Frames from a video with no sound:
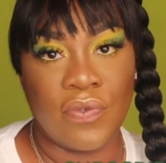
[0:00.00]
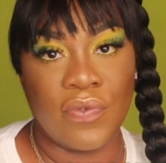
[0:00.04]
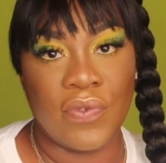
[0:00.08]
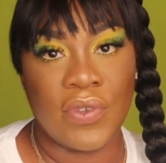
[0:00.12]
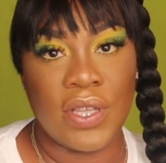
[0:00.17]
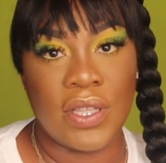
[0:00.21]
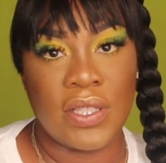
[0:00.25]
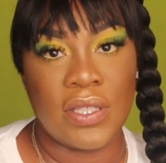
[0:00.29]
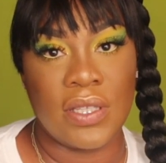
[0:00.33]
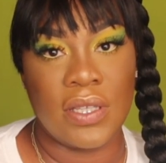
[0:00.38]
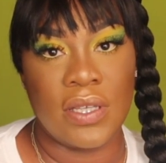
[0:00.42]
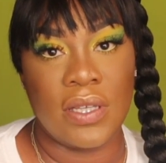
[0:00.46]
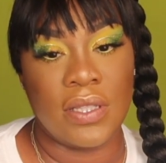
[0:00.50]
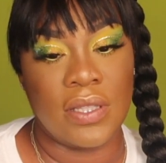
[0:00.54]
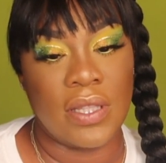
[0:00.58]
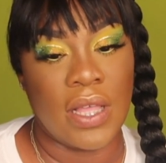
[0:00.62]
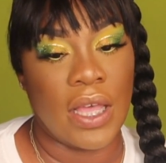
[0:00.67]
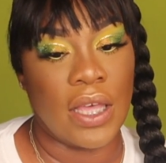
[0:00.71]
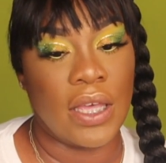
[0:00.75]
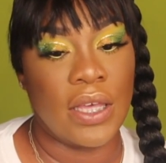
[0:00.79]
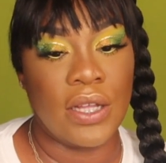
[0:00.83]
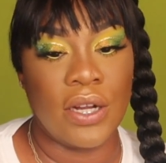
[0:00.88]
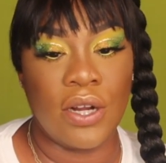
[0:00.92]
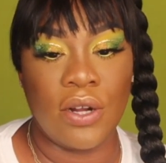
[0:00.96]
forget to hit
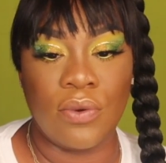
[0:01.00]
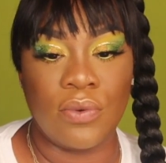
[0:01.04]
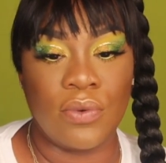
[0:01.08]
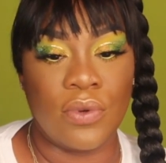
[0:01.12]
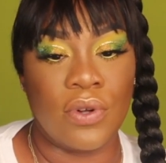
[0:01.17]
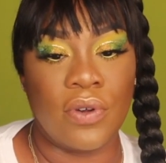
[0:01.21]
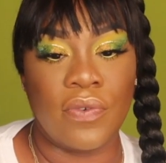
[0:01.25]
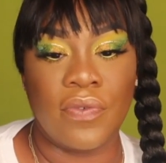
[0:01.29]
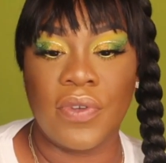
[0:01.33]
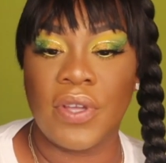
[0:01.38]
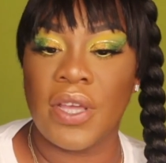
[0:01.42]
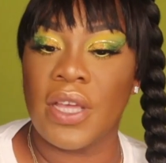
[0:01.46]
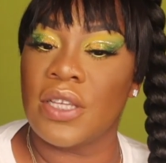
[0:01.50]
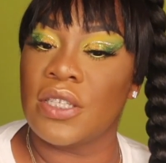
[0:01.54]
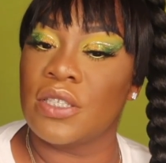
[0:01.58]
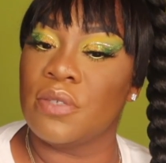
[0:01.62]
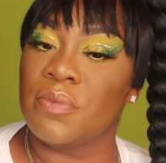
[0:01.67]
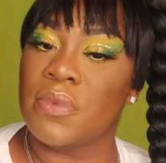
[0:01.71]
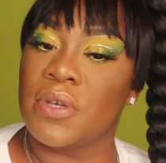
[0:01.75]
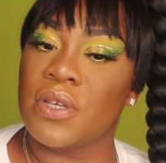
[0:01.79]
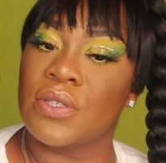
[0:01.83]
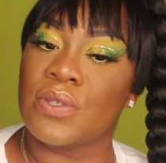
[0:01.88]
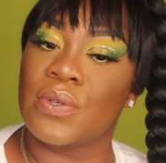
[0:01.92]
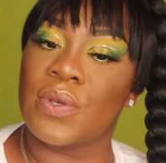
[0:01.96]
that good old notification
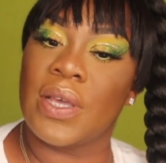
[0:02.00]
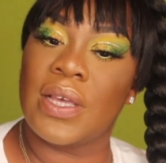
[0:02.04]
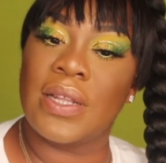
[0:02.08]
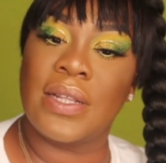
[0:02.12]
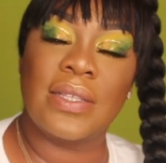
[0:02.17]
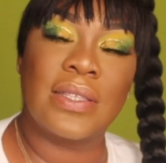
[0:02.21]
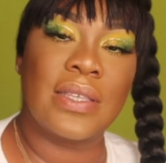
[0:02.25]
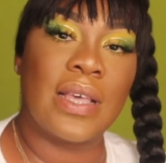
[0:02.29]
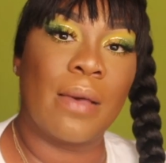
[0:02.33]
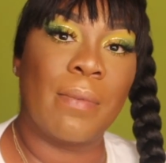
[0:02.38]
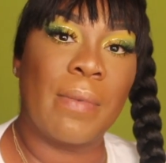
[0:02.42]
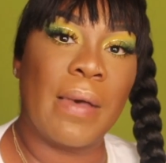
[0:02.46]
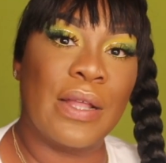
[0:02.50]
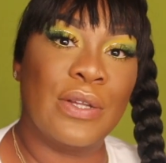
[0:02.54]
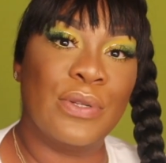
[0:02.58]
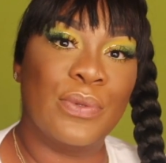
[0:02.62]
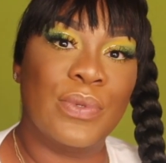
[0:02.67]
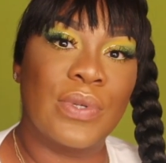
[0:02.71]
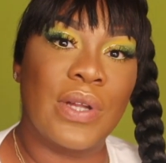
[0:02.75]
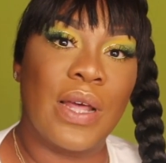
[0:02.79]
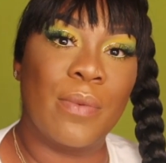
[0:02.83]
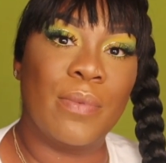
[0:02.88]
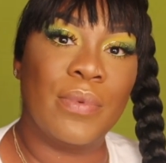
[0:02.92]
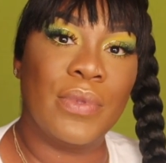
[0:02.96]
bell so anytime I
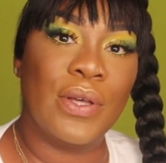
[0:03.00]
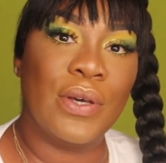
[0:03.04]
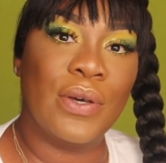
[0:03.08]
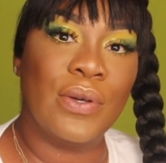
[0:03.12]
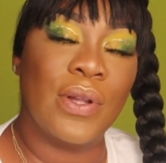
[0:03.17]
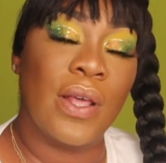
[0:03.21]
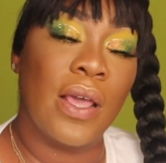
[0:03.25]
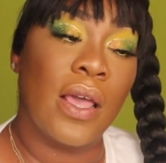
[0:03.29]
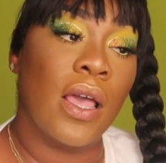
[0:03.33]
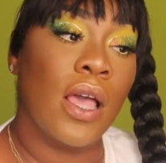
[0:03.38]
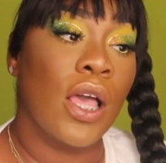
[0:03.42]
do an upload,